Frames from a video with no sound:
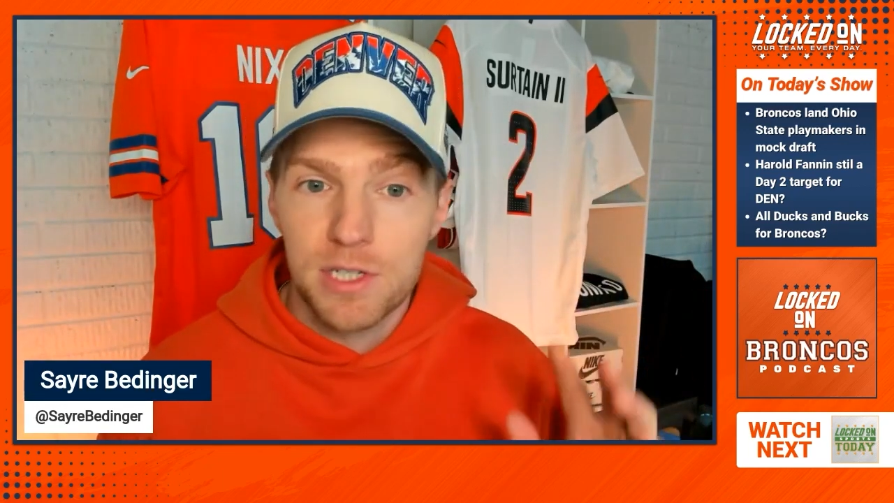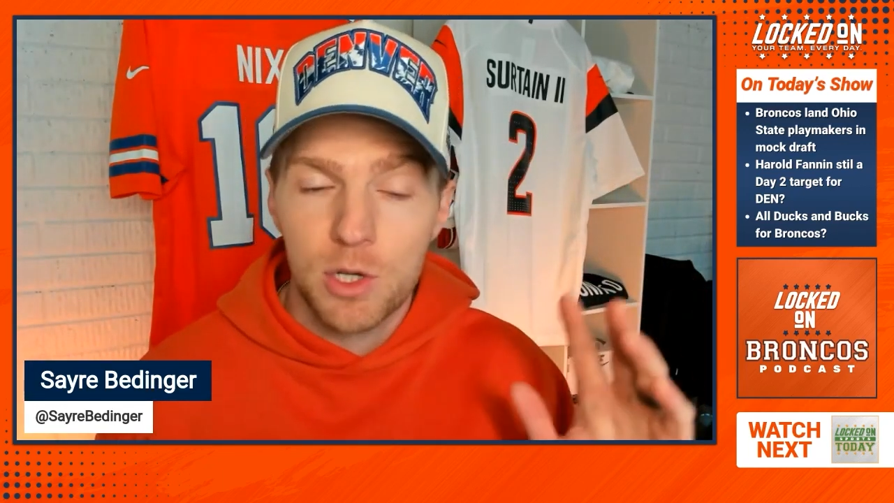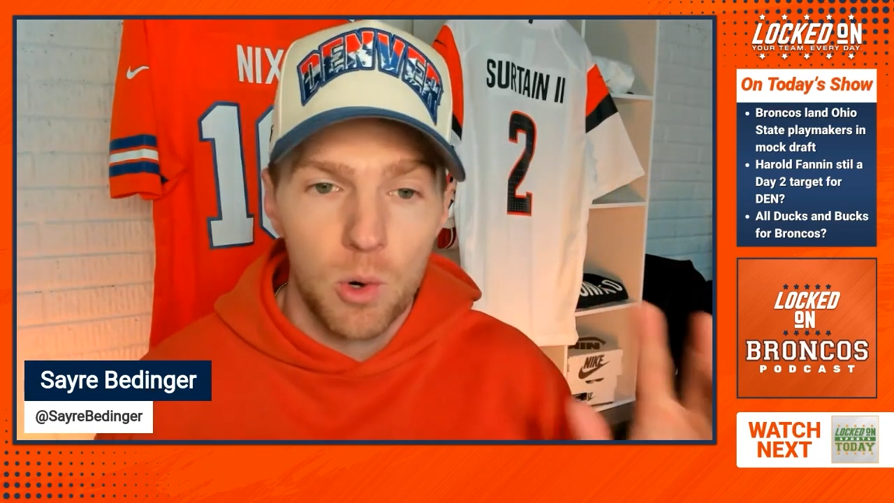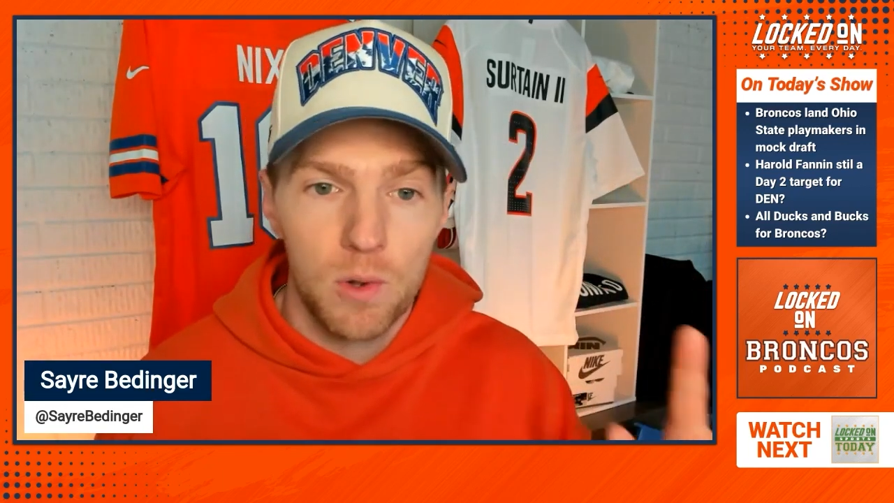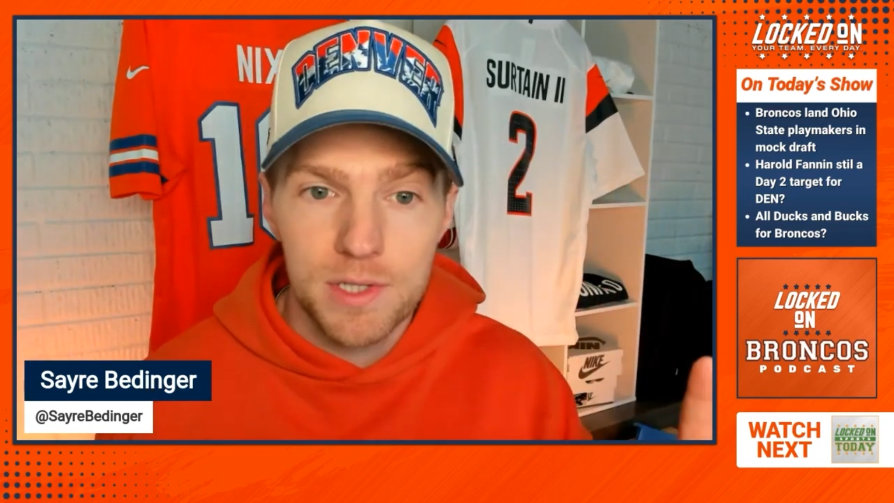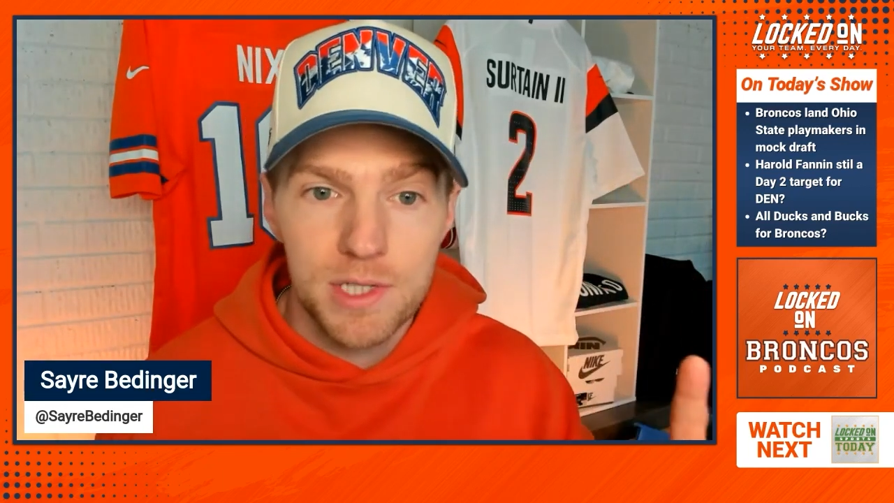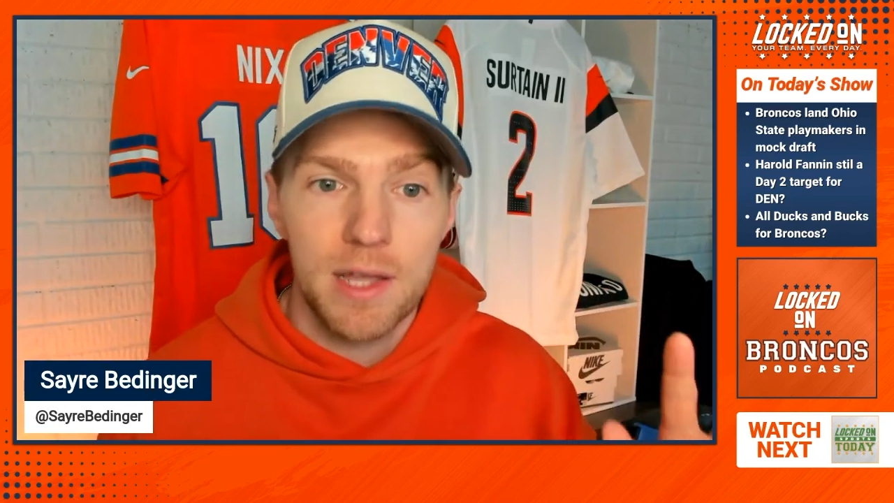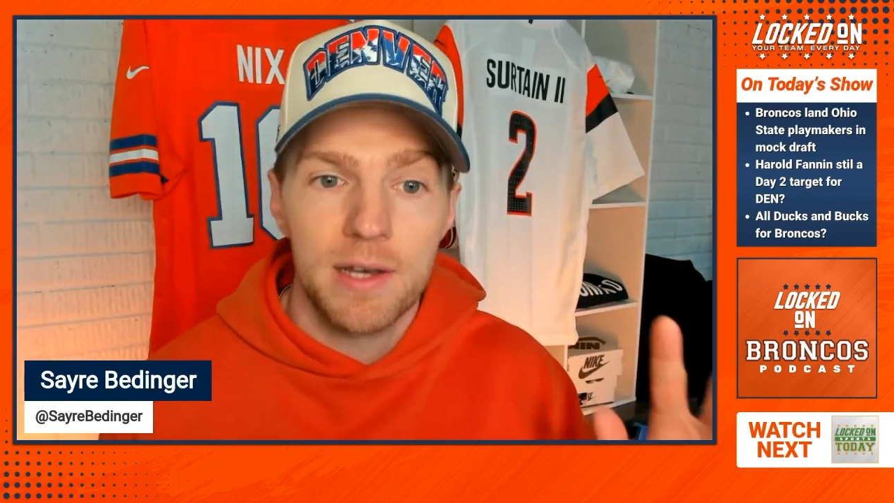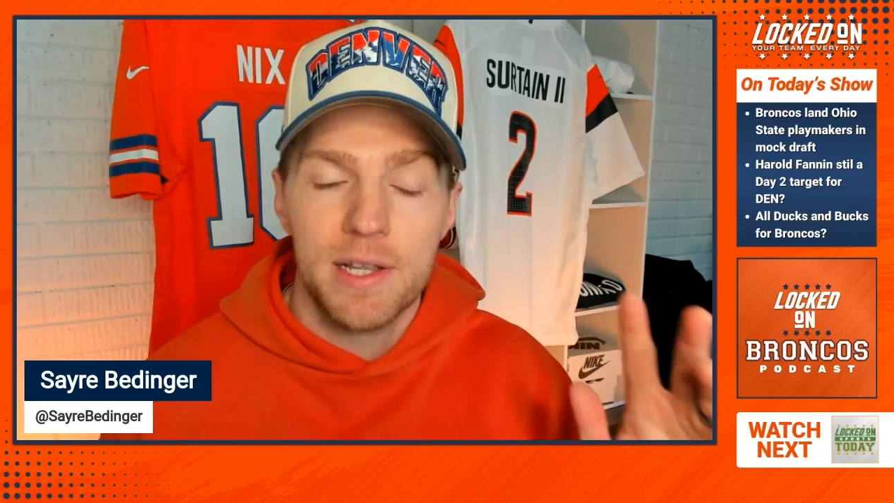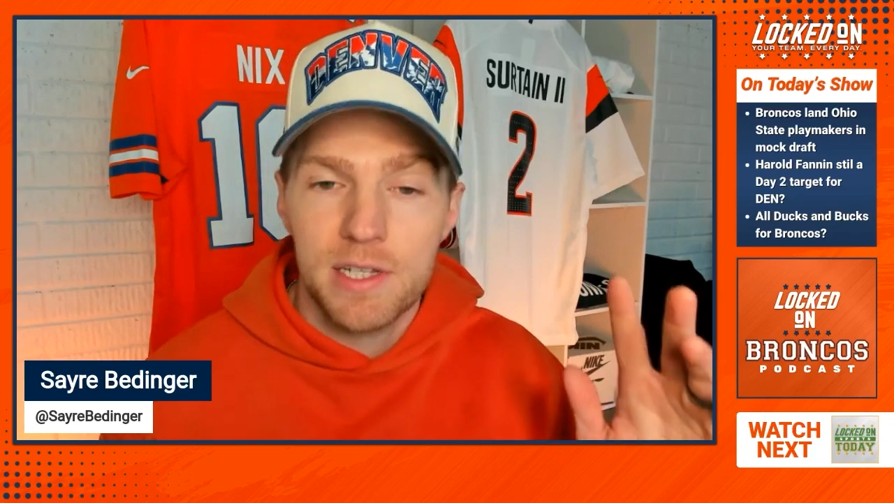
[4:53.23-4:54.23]
Courtland
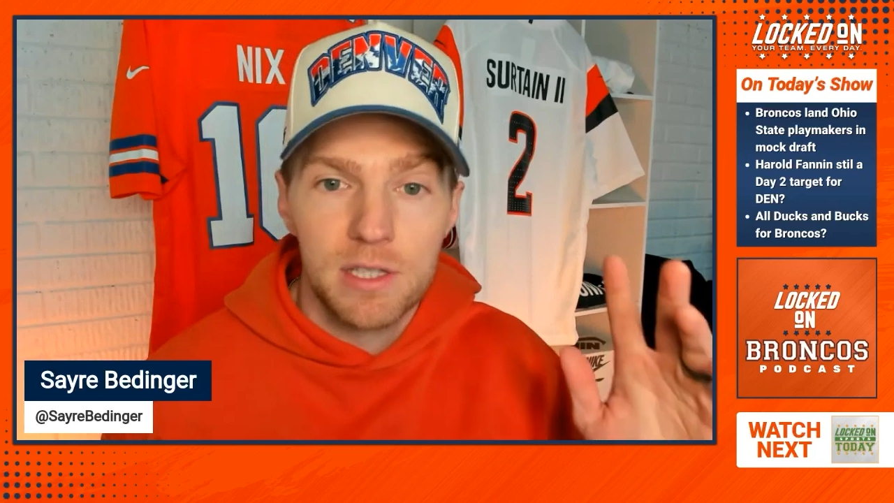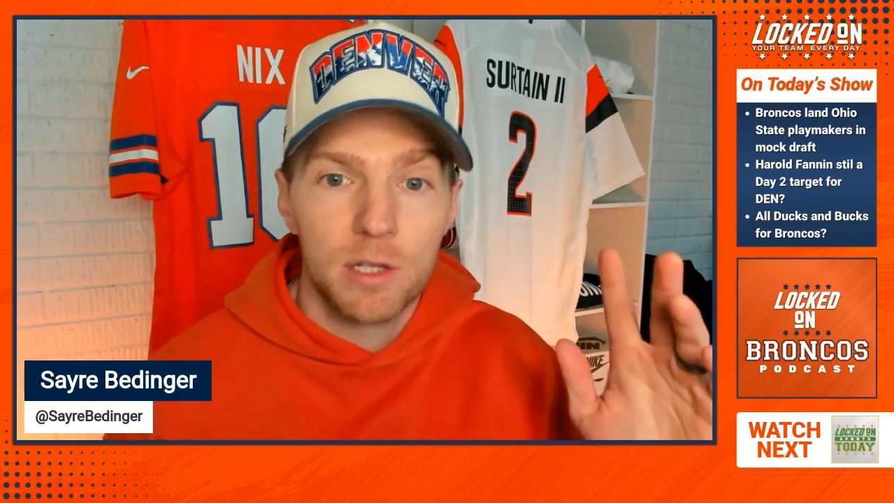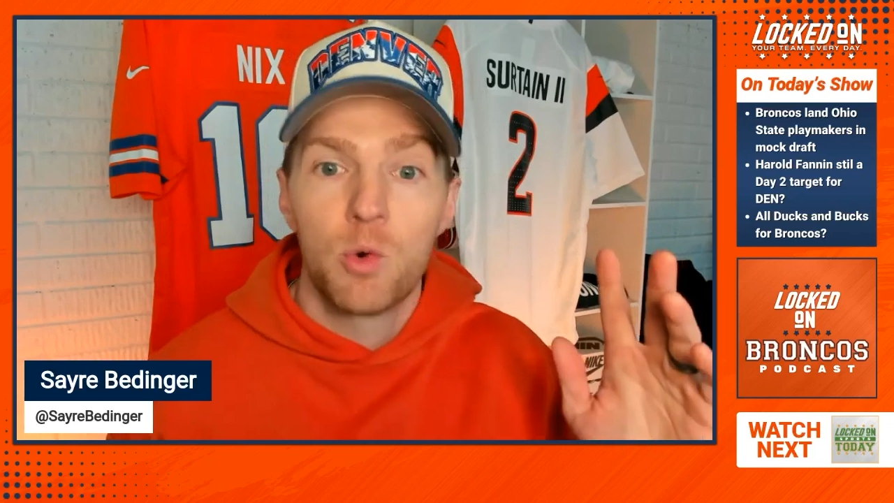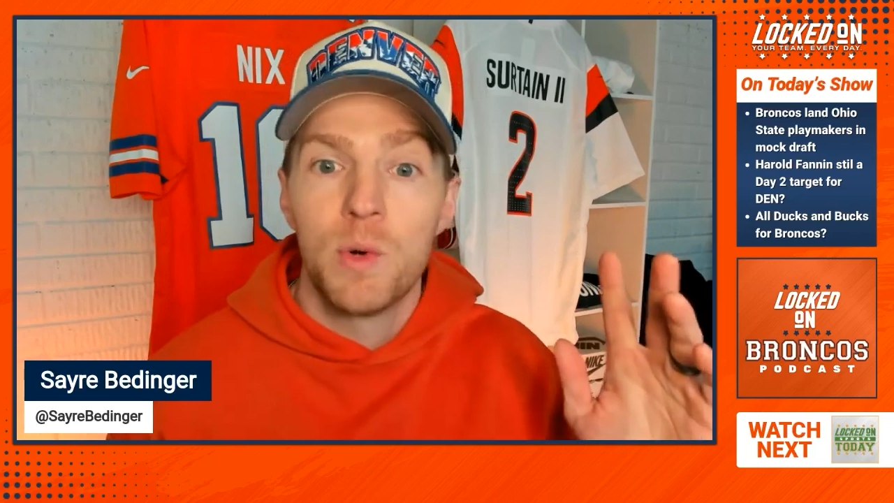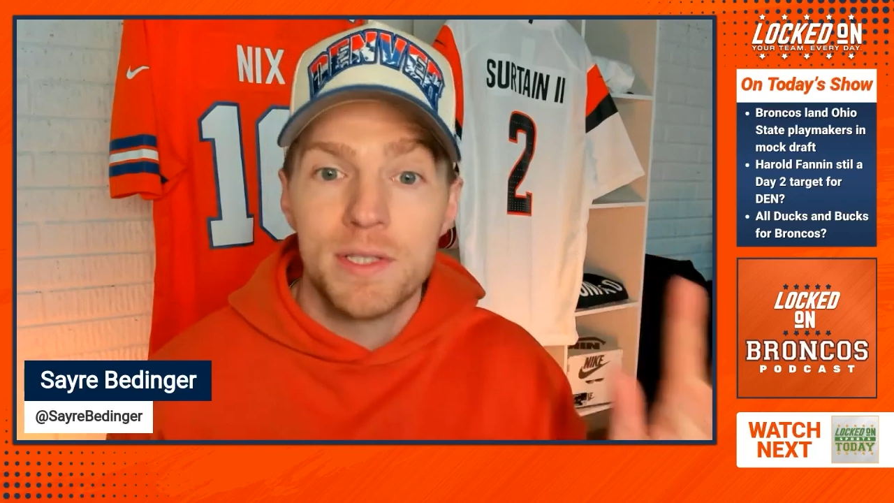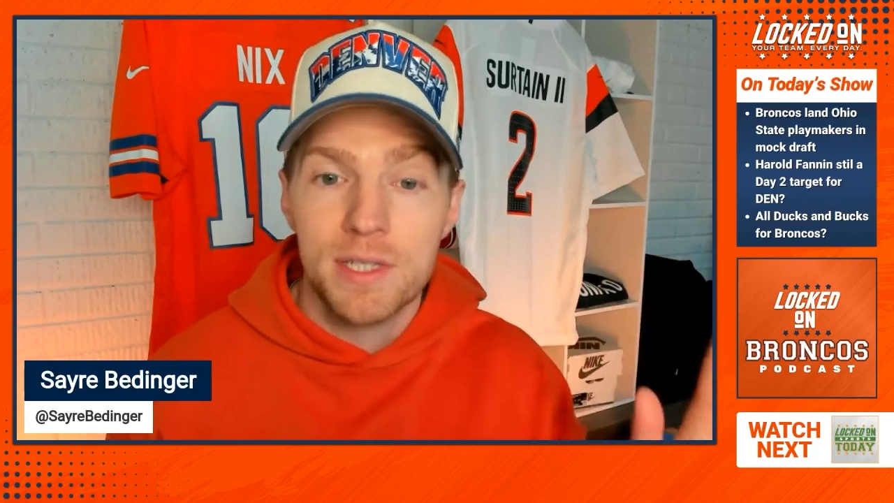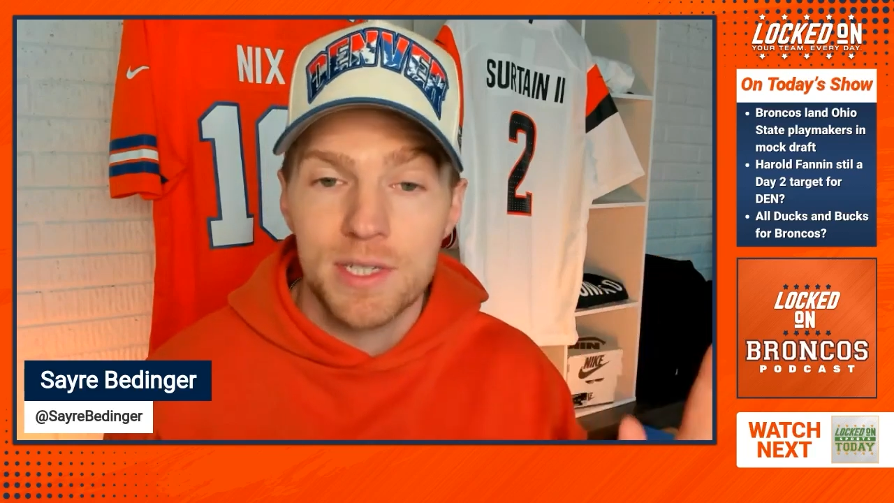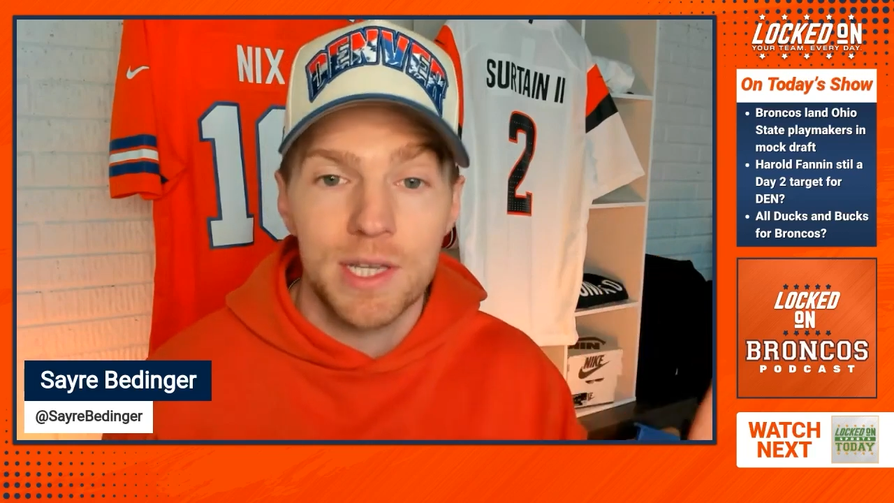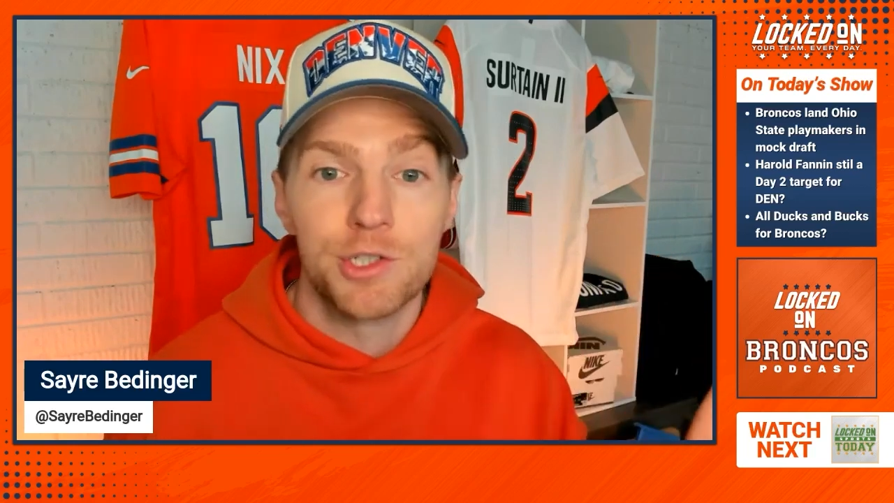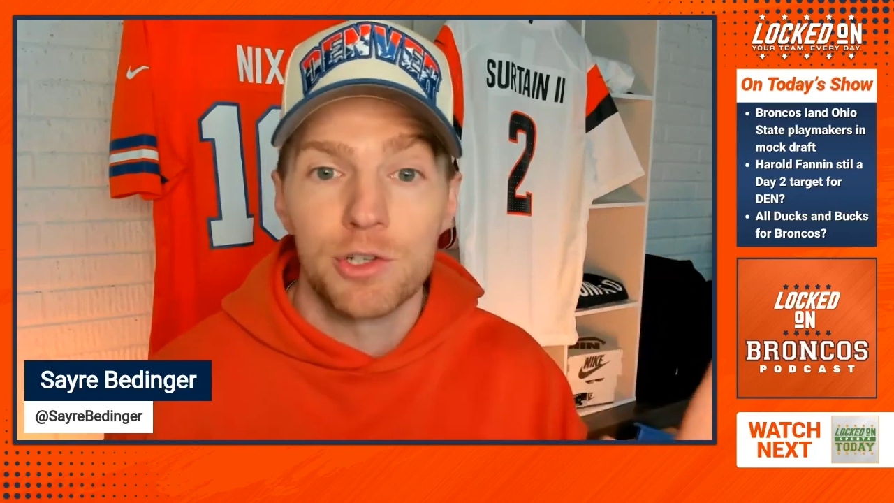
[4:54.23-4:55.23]
Sutton is the
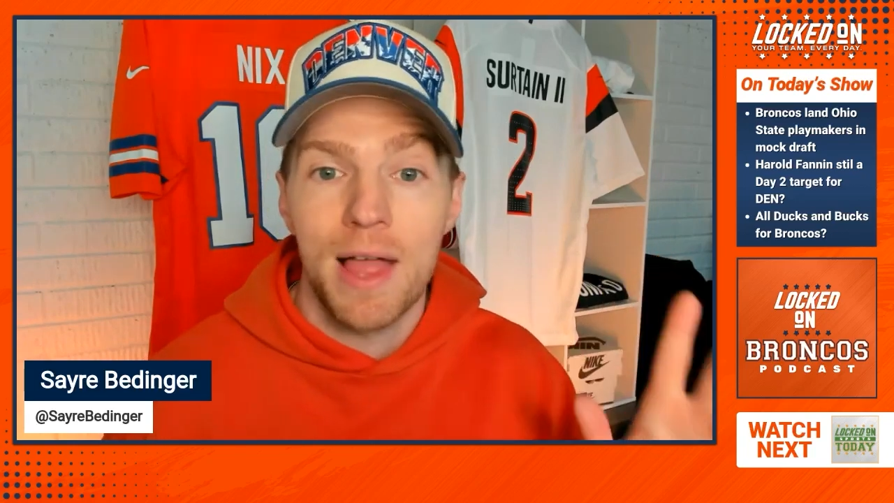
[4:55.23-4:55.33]
quintessential